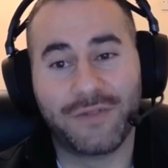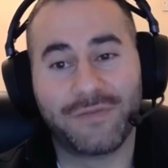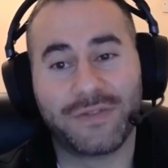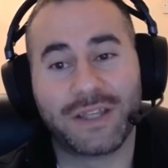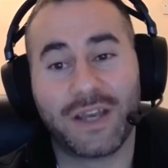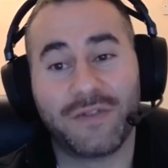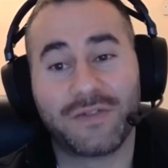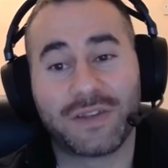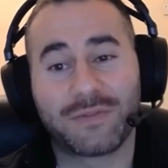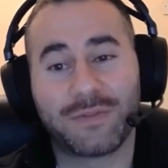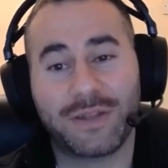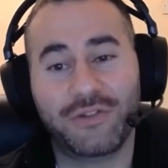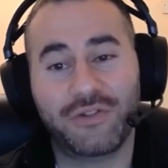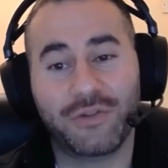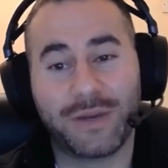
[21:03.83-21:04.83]
halving, I've
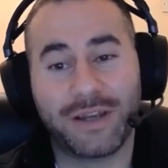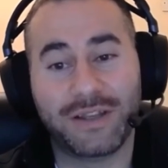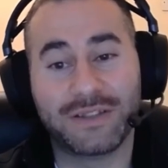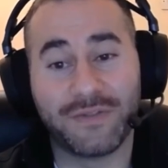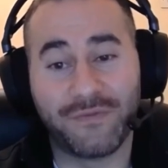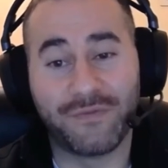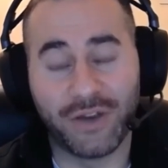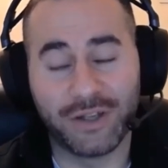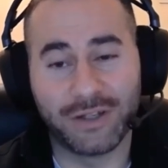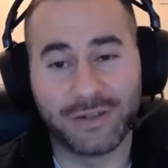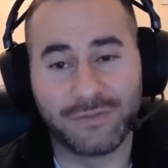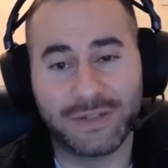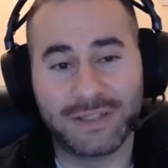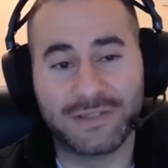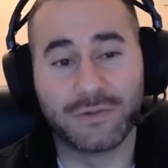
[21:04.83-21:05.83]
explained to you about it's a
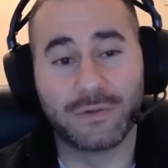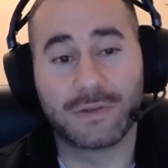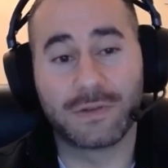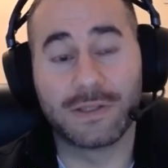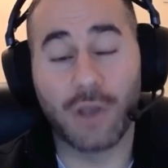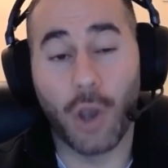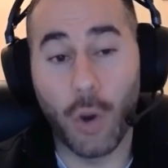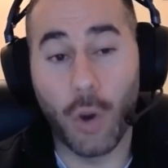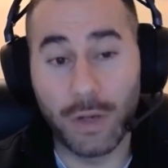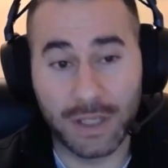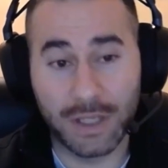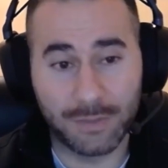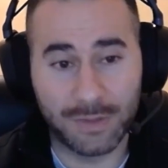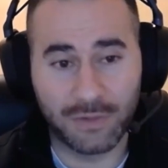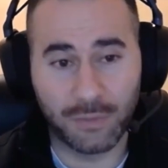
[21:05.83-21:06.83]
finite resource. There's
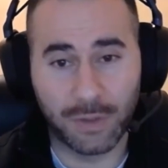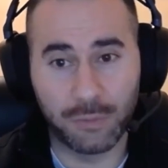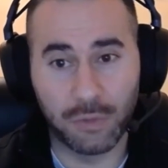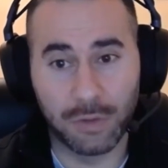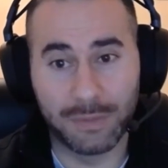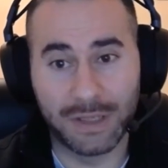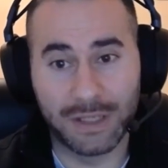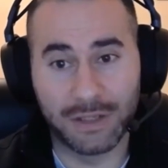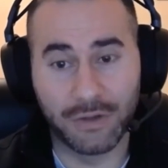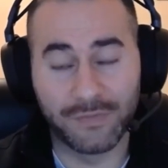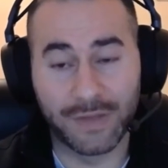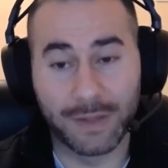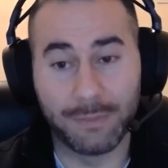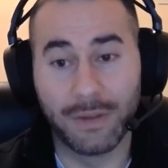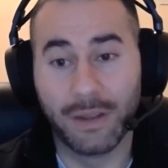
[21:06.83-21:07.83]
only going to be 21 million
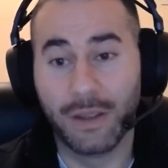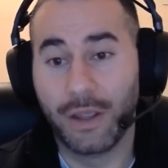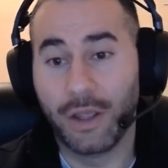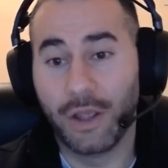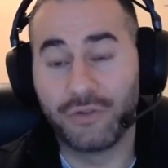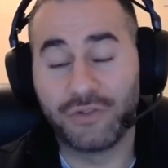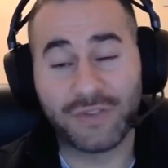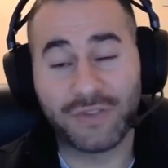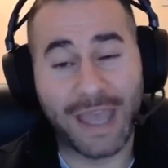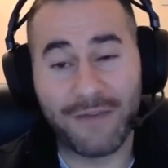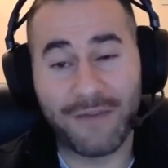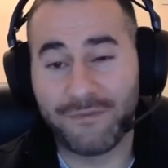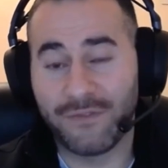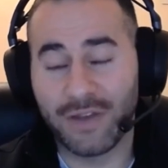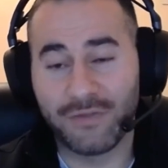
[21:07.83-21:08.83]
of them. Just
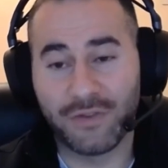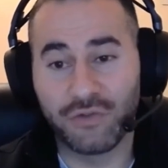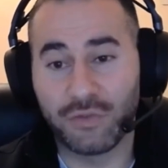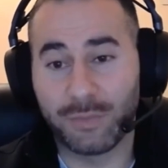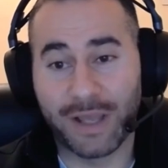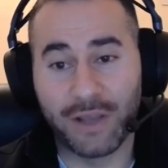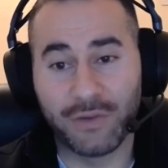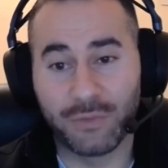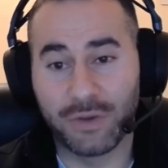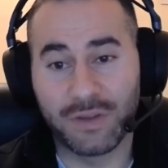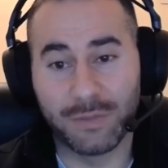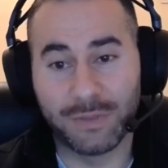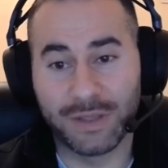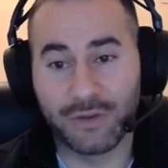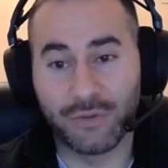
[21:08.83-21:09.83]
have £500
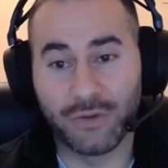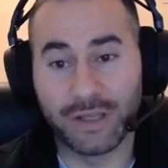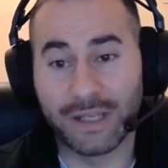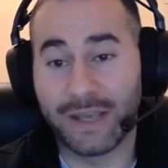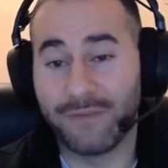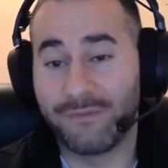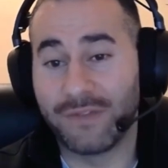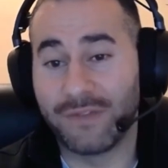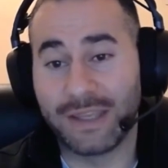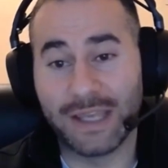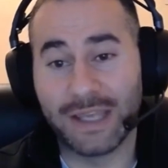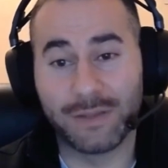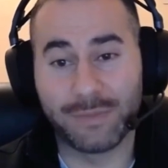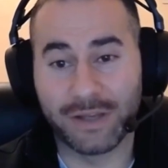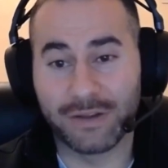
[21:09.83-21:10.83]
worth of Bitcoin and
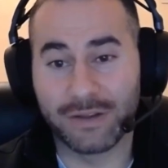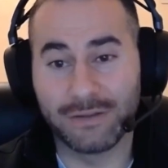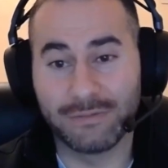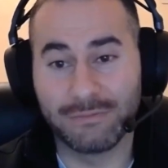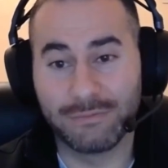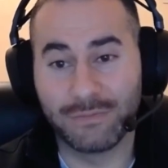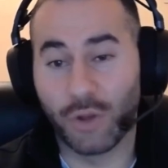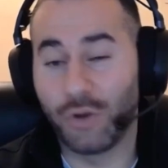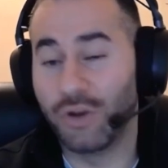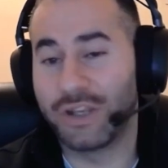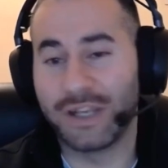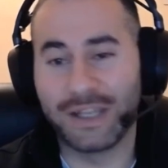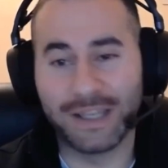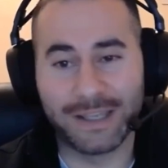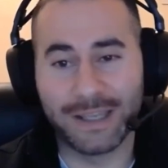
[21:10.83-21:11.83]
forget about it. Don't
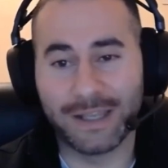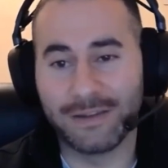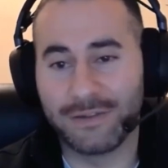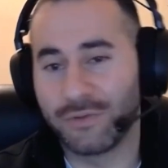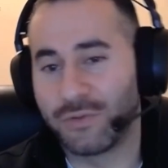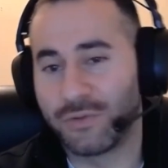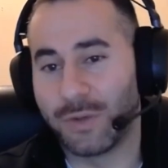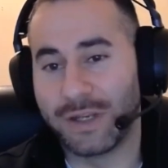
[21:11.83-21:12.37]
look at it again until